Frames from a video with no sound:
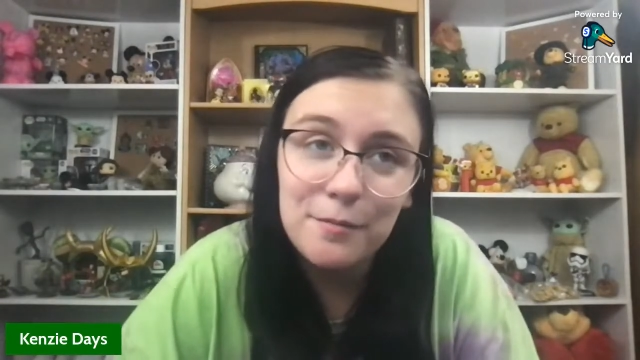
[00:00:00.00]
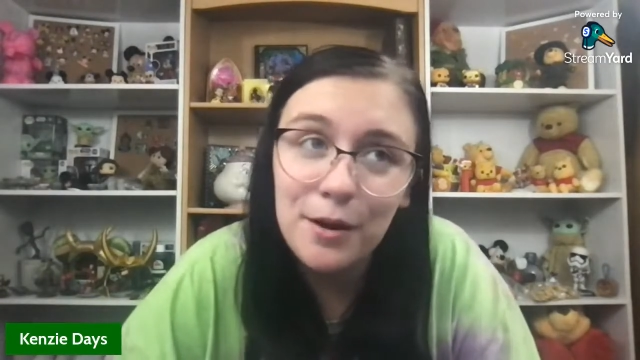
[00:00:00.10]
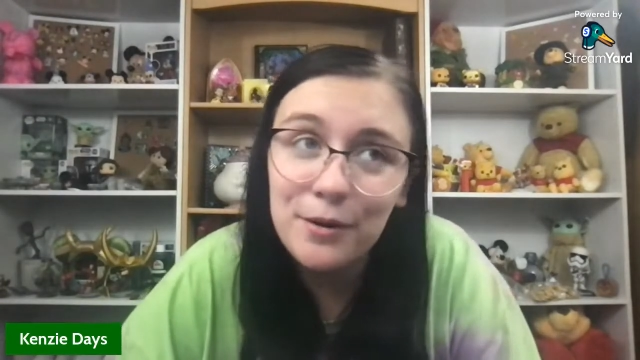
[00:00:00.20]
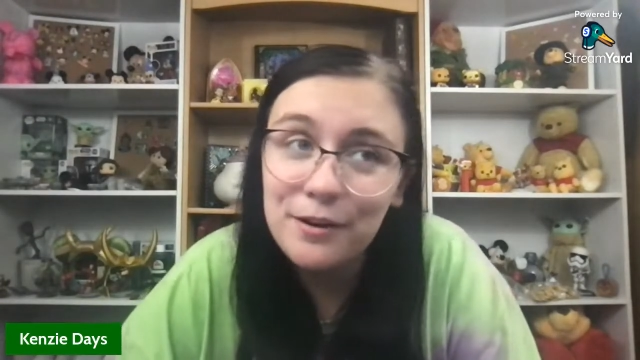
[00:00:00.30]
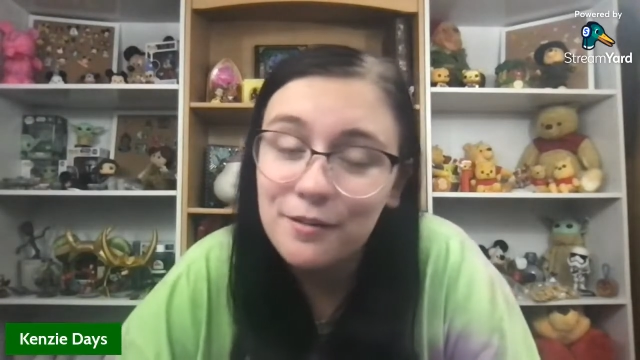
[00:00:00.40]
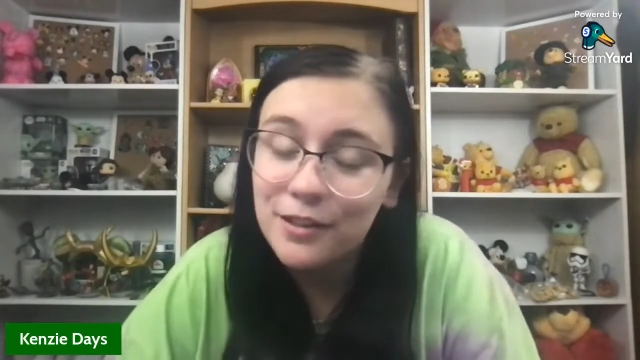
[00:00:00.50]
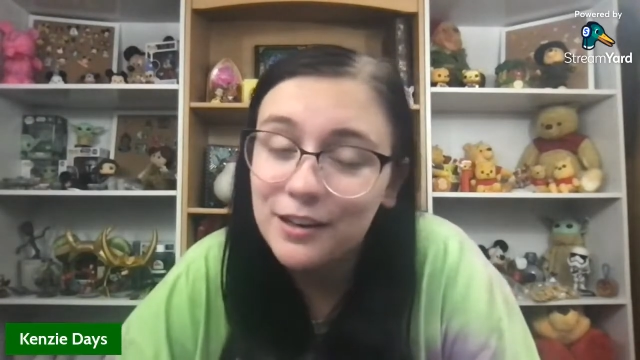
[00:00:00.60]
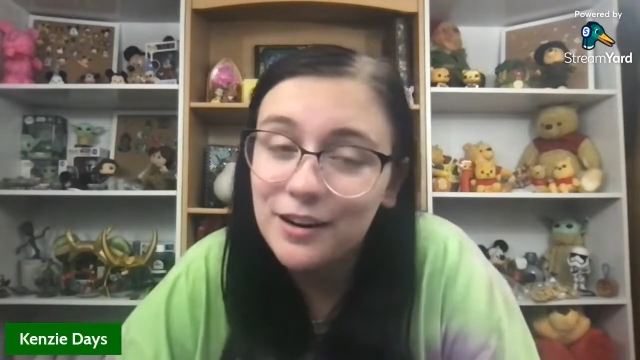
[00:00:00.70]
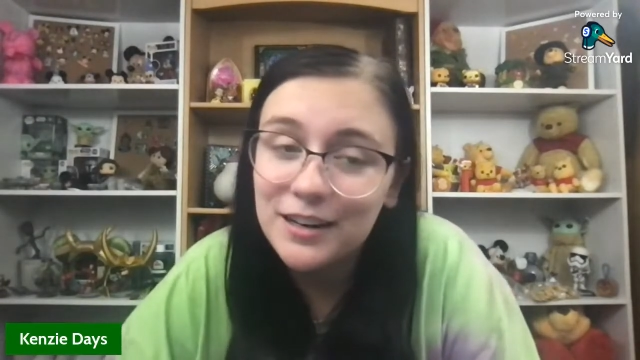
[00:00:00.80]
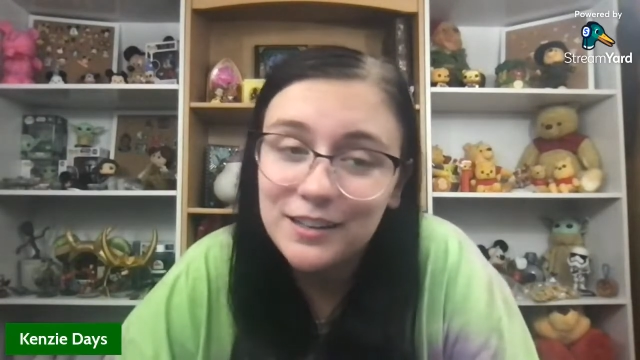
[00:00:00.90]
my way over
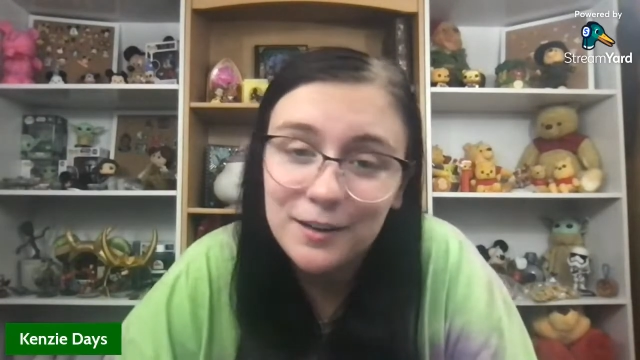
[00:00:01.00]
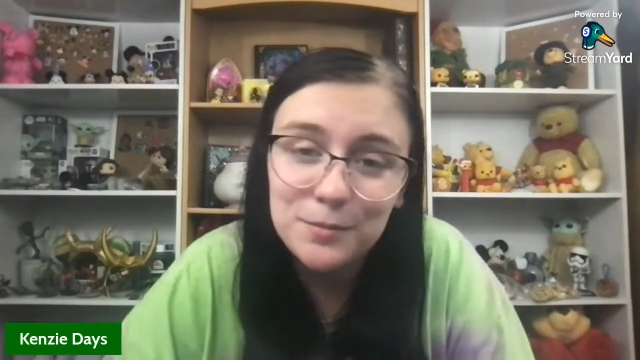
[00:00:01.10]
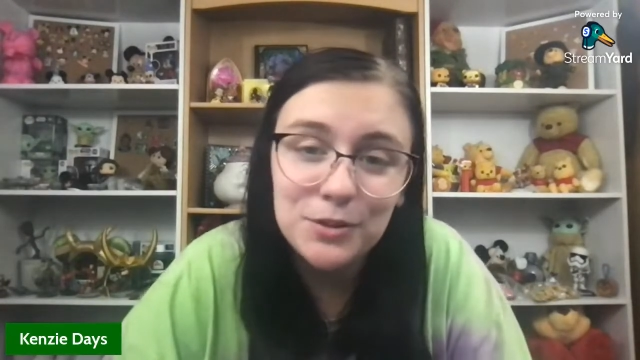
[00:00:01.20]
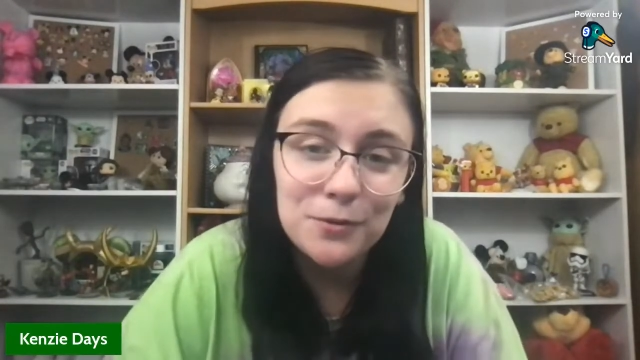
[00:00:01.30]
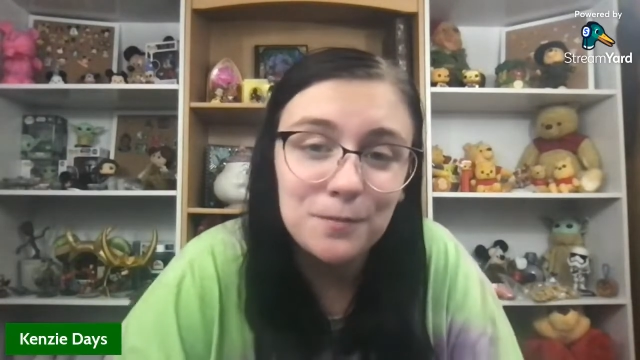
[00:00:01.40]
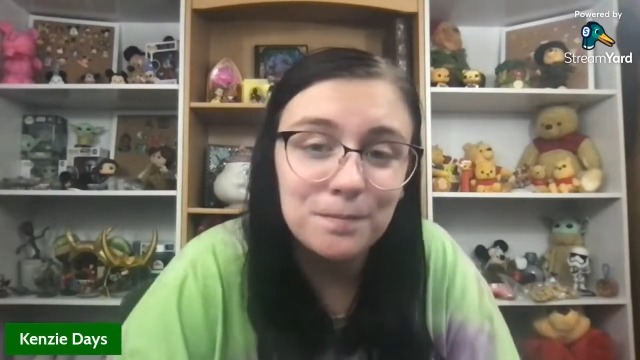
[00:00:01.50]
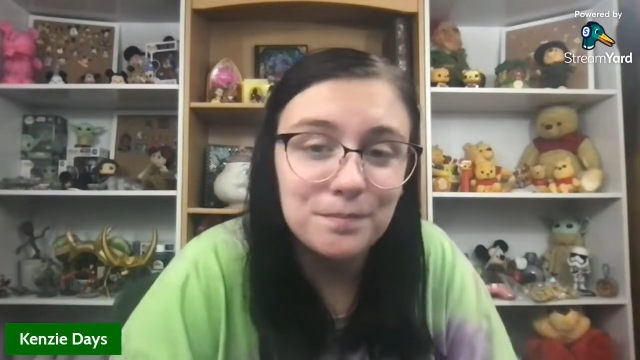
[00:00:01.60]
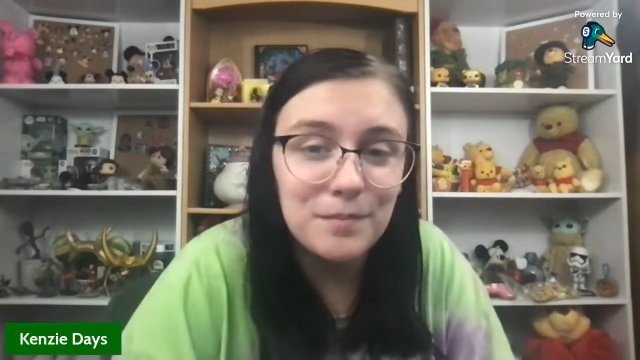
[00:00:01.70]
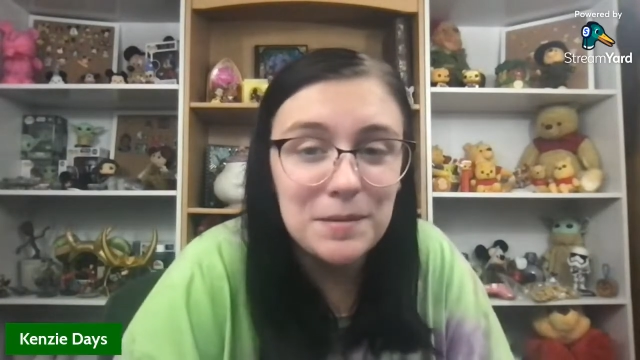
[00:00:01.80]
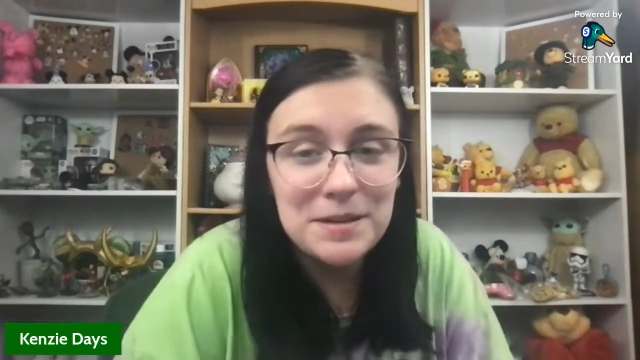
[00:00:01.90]
there anytime soon.
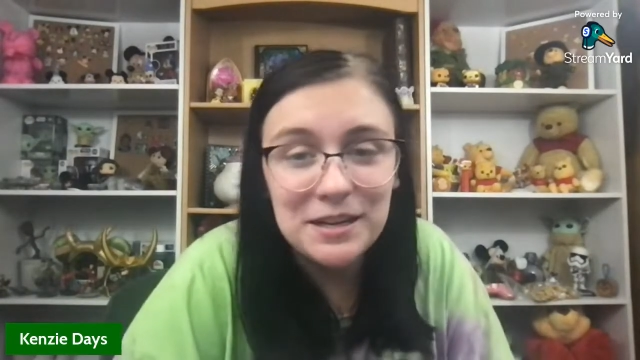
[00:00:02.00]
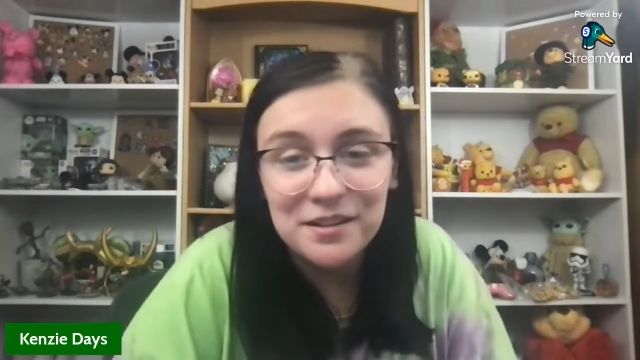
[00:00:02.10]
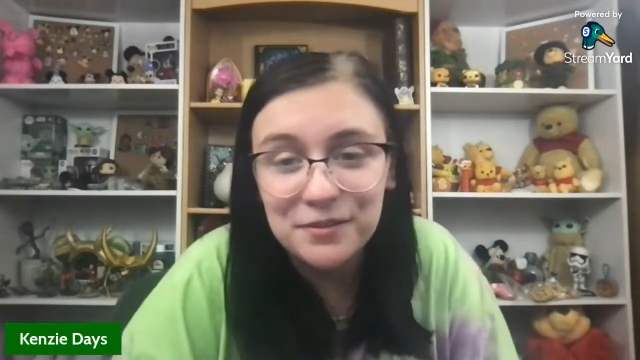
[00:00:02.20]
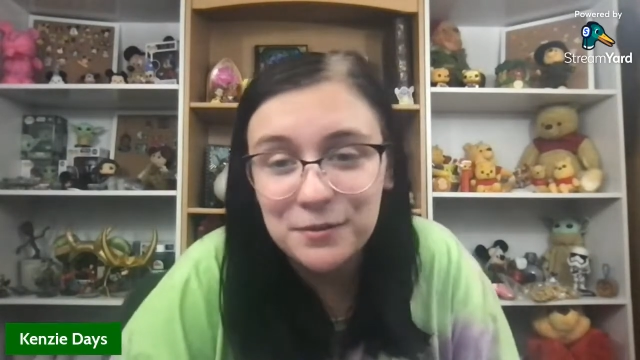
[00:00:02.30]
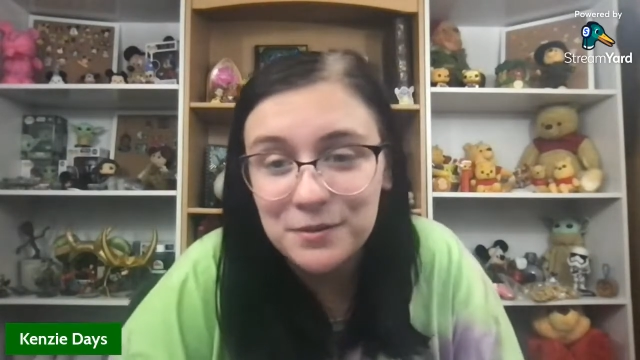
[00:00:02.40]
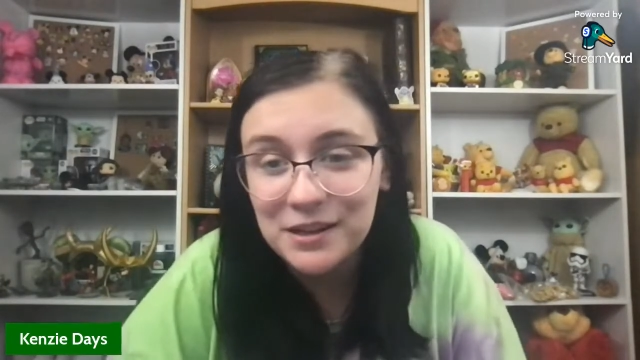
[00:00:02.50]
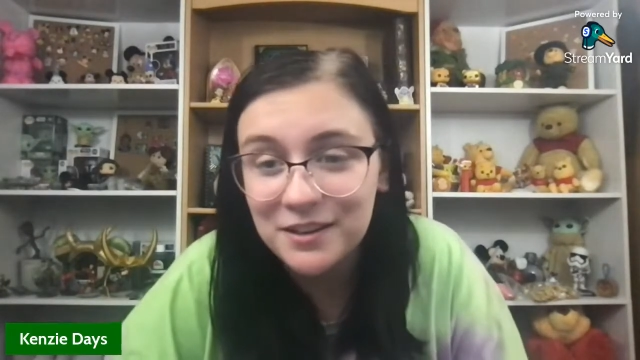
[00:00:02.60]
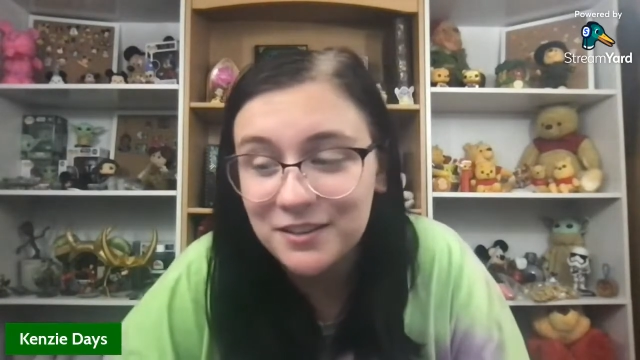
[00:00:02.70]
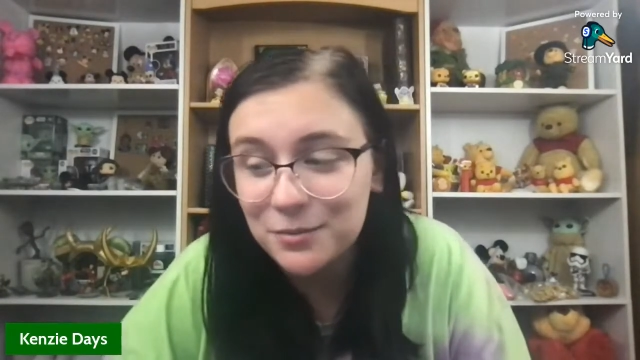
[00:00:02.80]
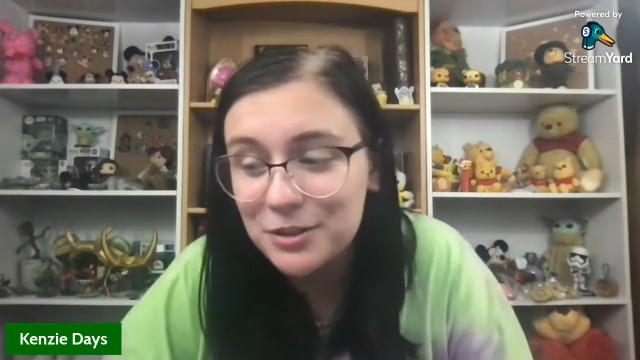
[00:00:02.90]
Maybe in a few years.